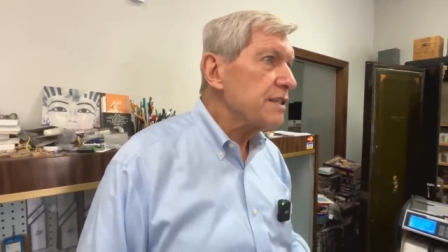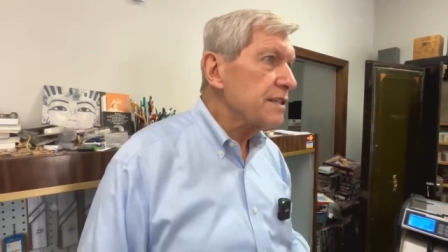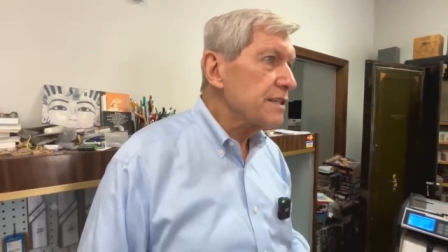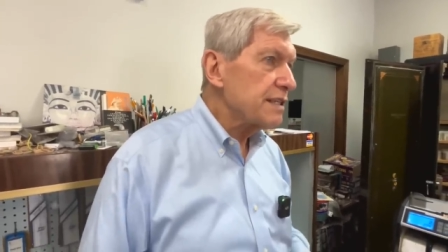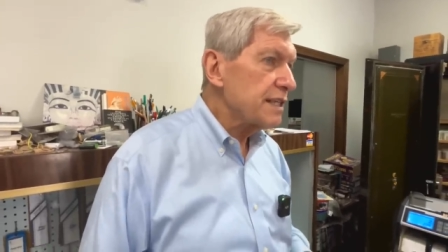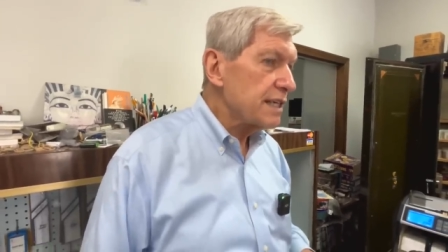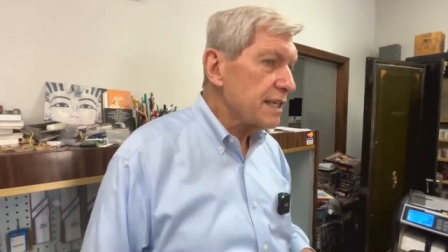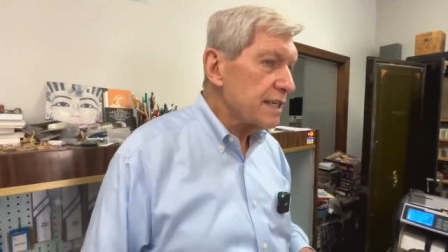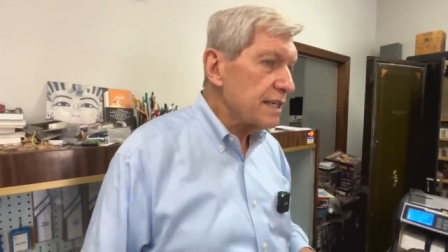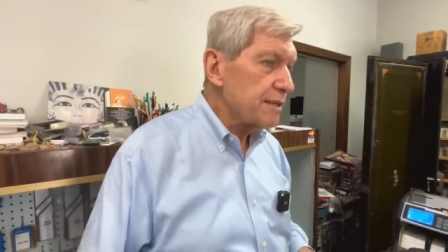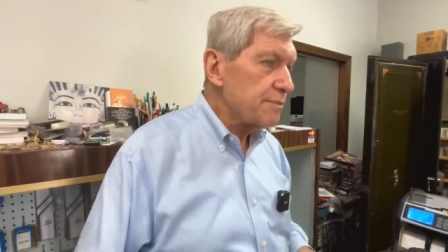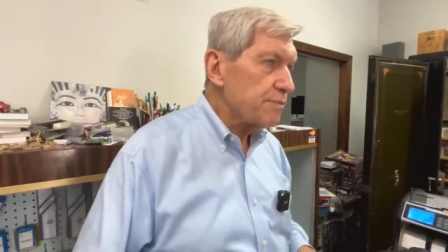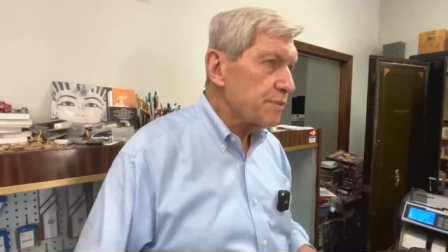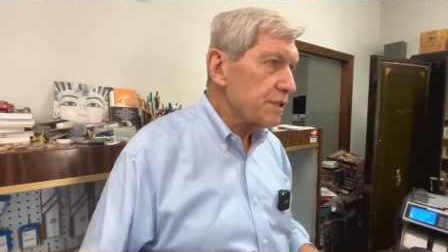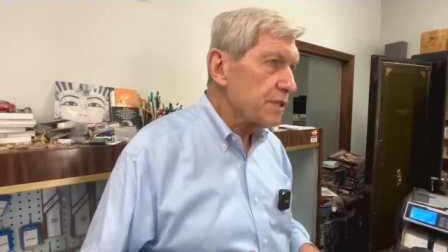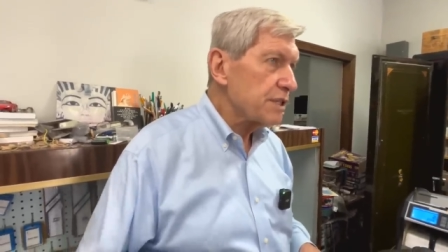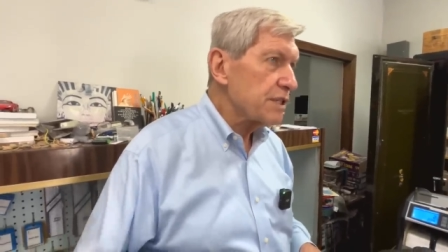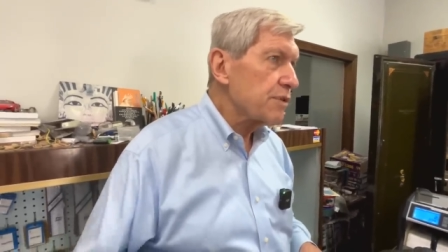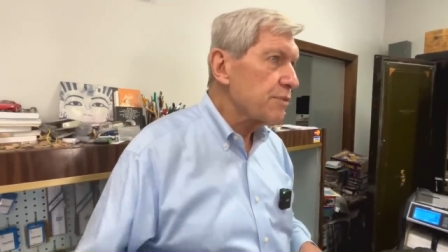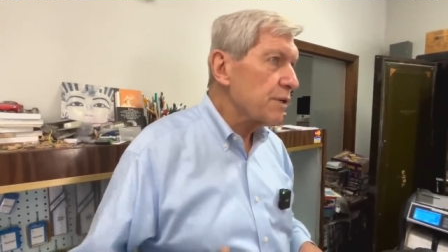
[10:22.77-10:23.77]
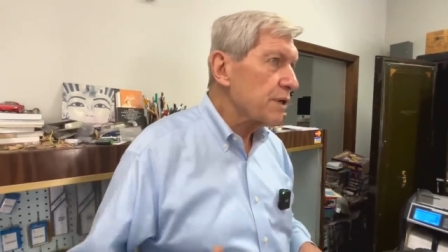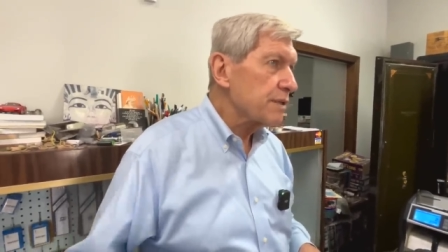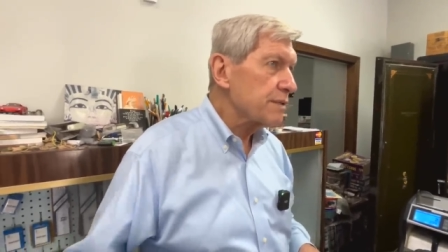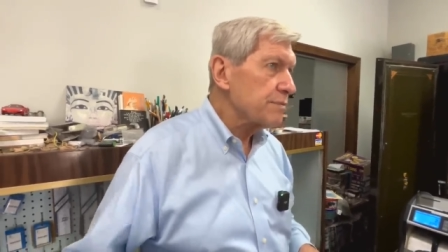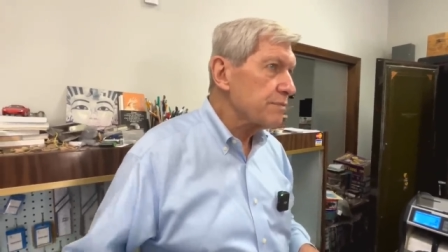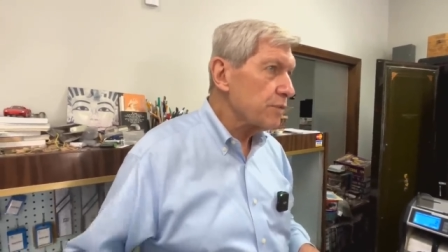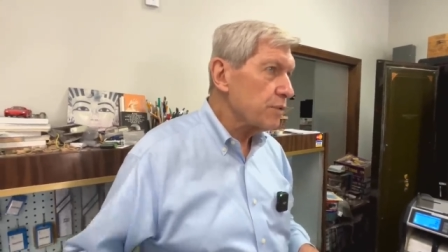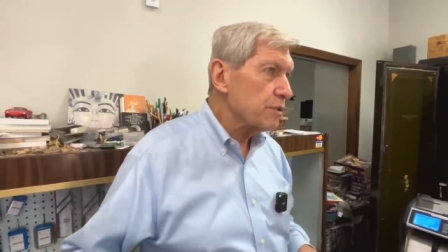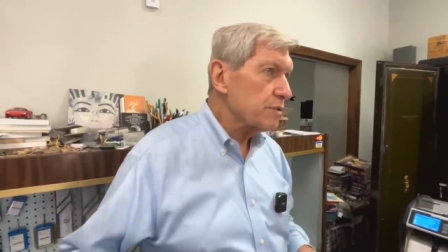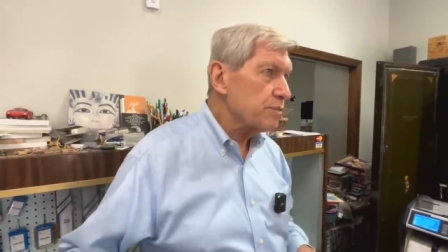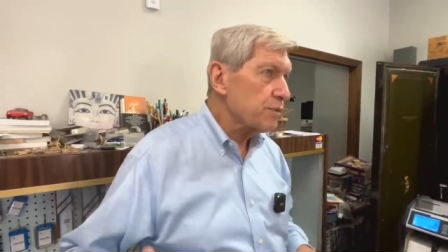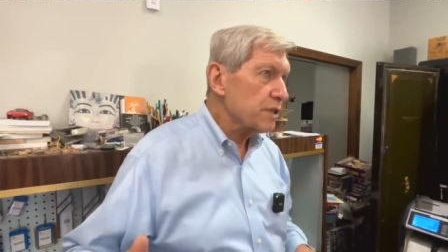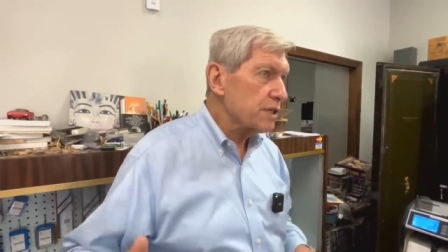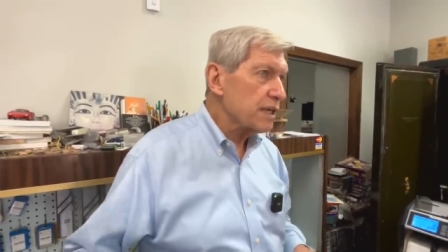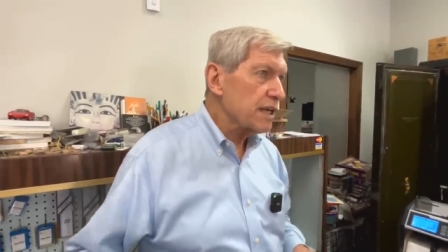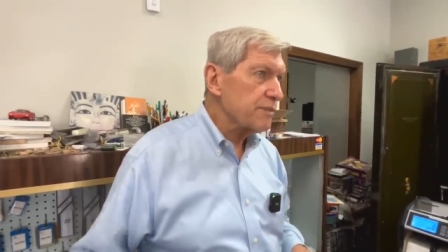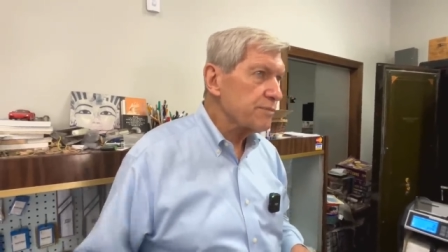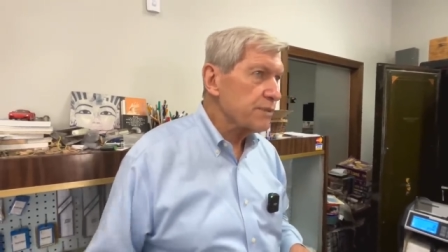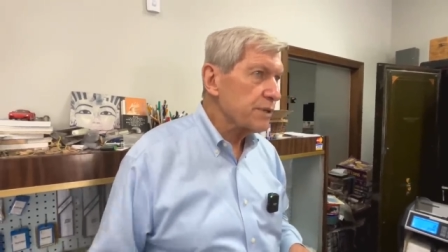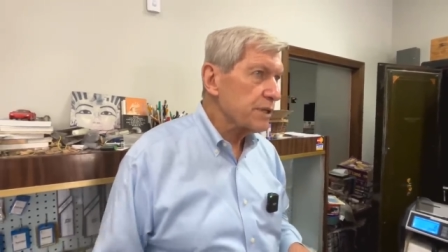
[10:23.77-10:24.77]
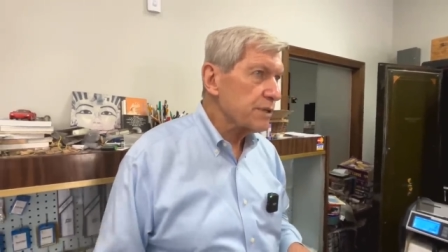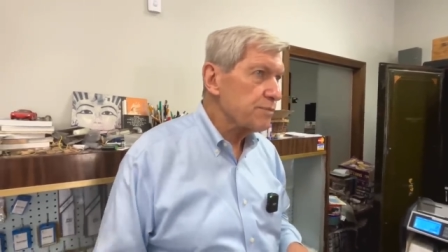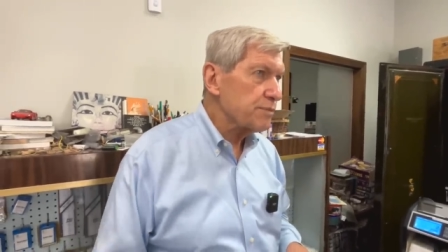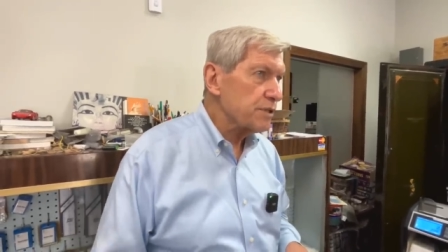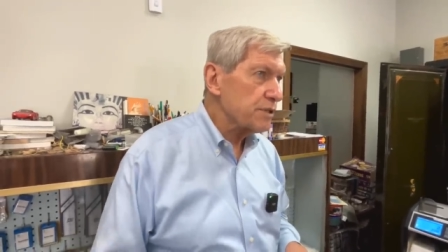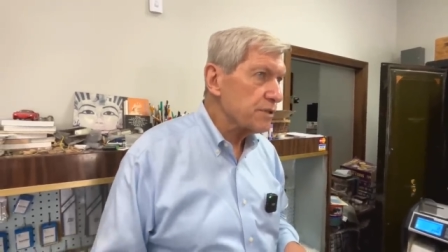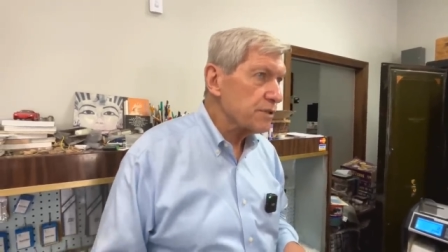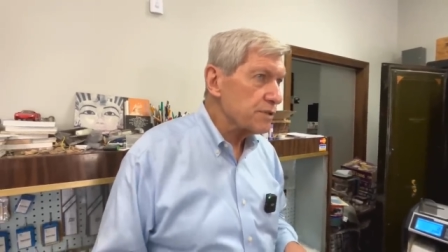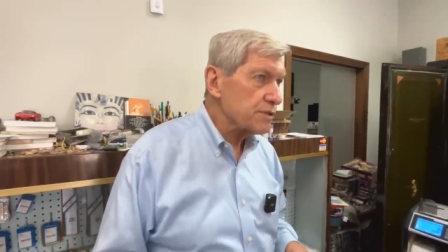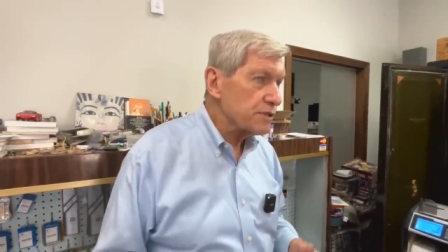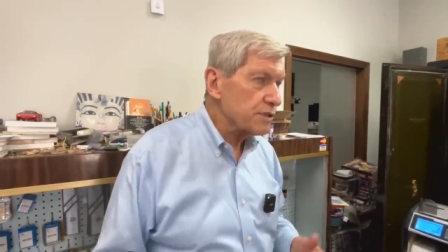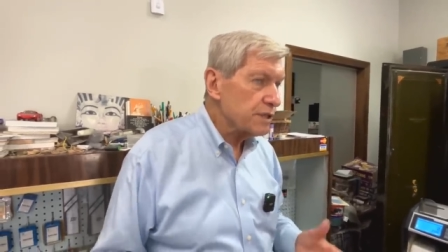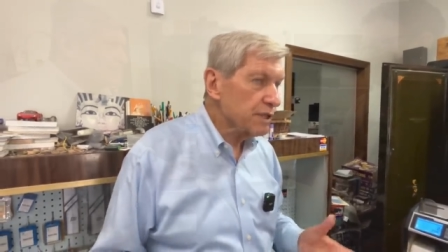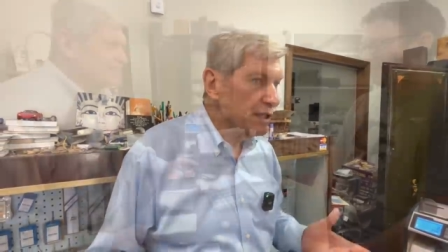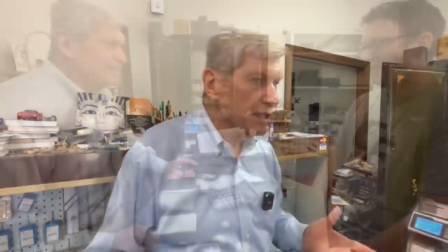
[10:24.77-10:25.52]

they keep putting you on more and more government computers.